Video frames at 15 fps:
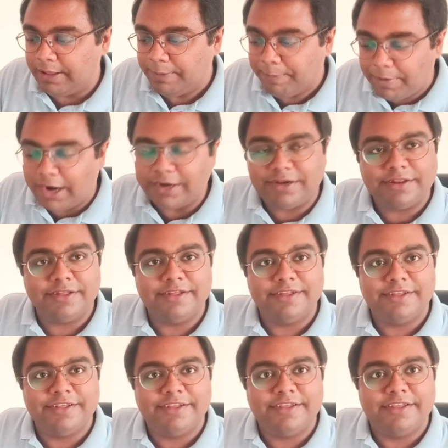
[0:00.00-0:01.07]
But
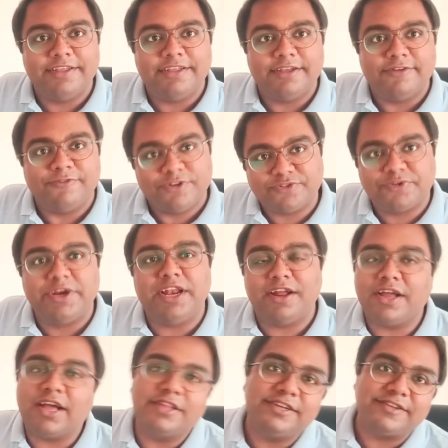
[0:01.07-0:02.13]
for Sri
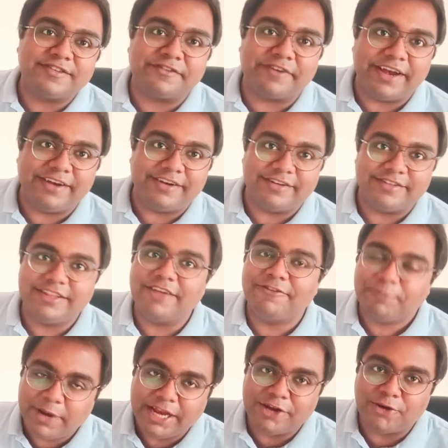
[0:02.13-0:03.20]
Lanka, there's a trend. They have
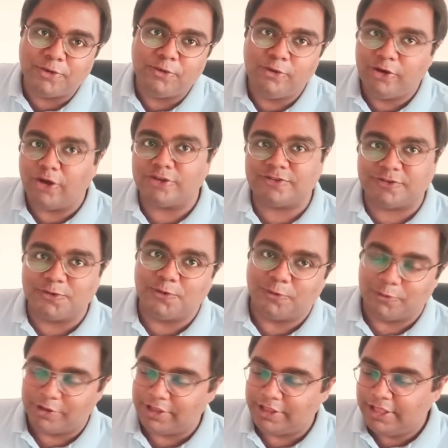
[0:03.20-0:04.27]
played 2, lost
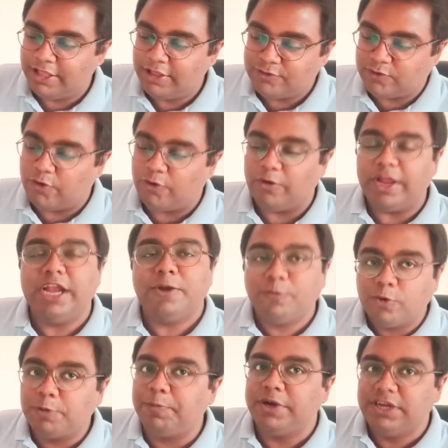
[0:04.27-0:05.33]
2. So it
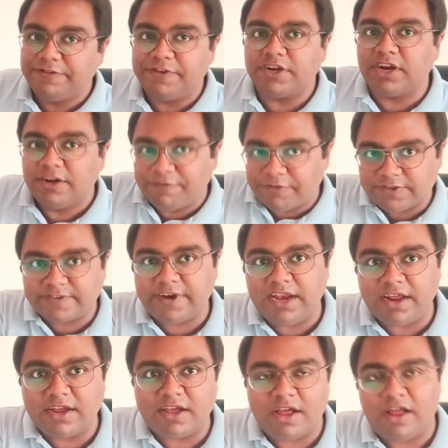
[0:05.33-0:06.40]
would be difficult for Sri
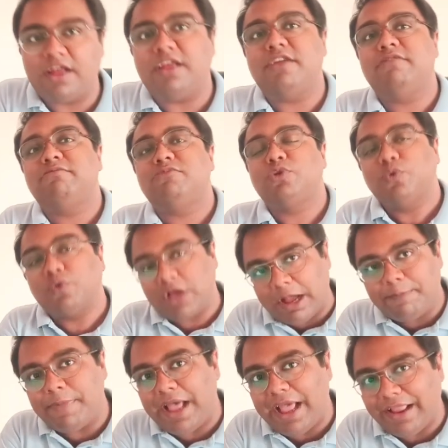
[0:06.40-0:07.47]
Lanka to
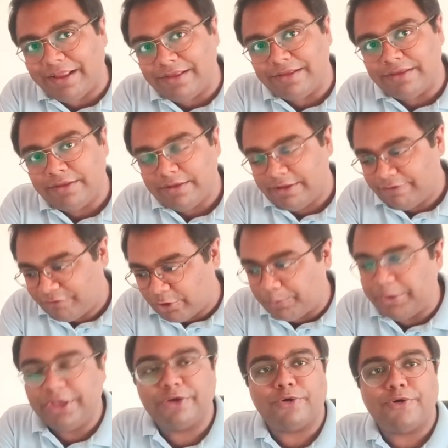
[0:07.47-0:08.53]
come back from
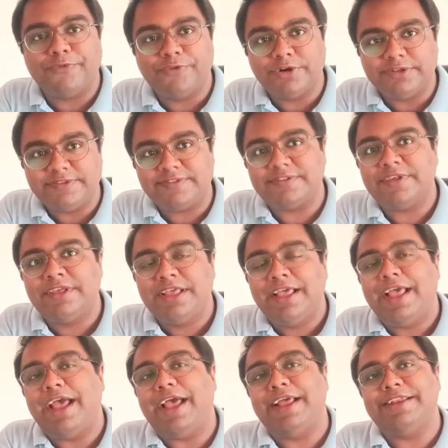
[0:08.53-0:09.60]
here onwards
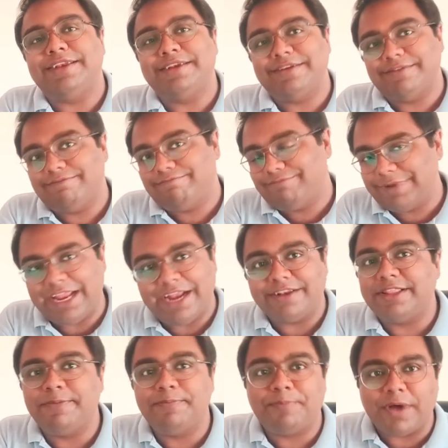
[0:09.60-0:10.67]
and get
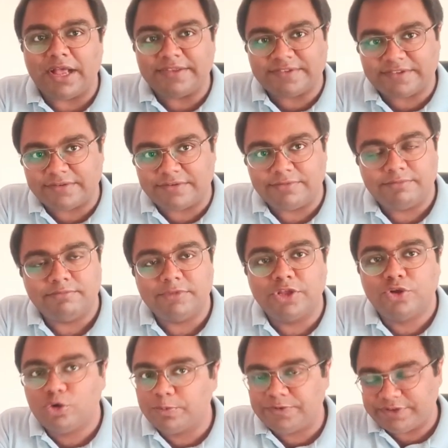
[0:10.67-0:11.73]
them past the
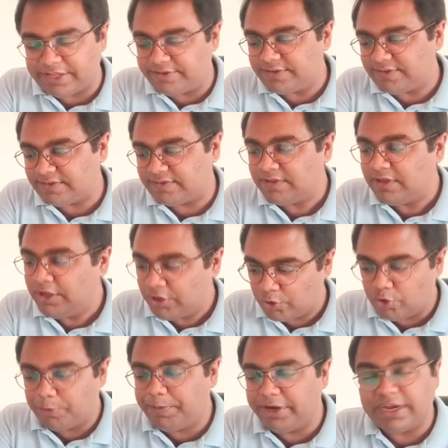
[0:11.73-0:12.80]
group stages.
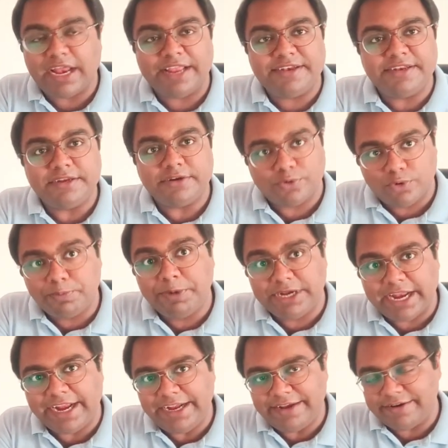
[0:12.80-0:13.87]
Could be
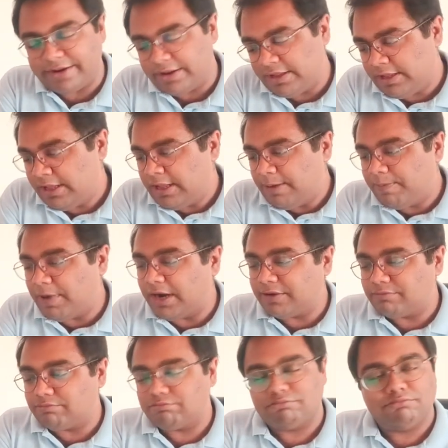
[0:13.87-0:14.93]
tight,
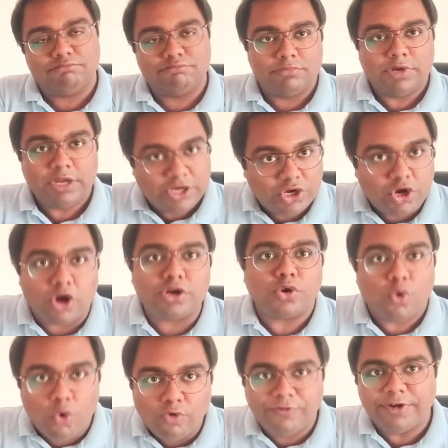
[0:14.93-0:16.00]
but not
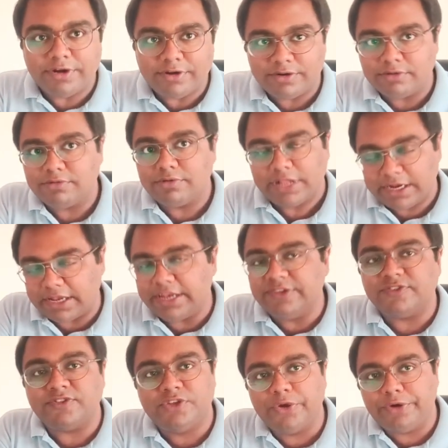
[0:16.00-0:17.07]
over, at
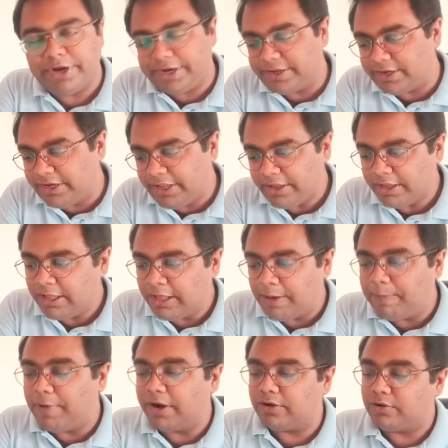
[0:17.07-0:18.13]
least theoretically.
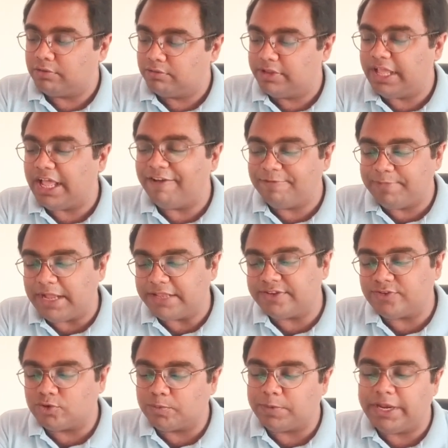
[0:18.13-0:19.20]
But they have matches
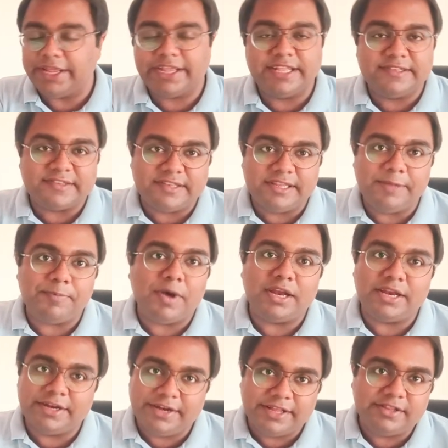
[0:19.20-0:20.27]
to play against Nepal
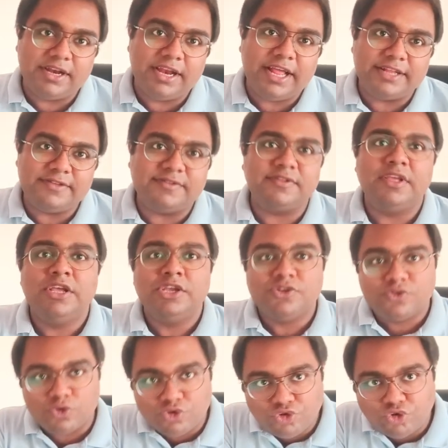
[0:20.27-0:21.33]
and Netherlands.
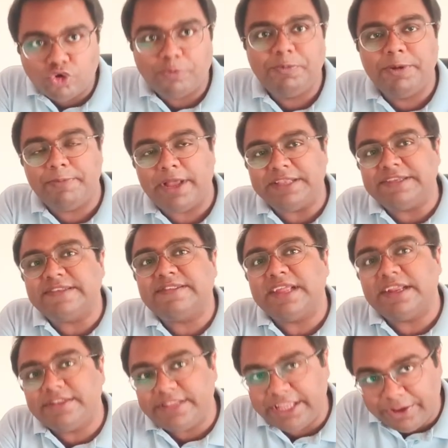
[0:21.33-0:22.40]
So should be matches
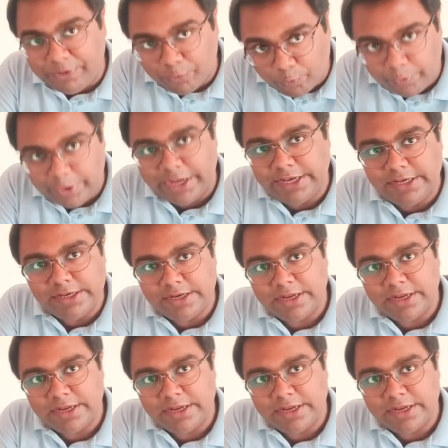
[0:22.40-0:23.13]
that they win.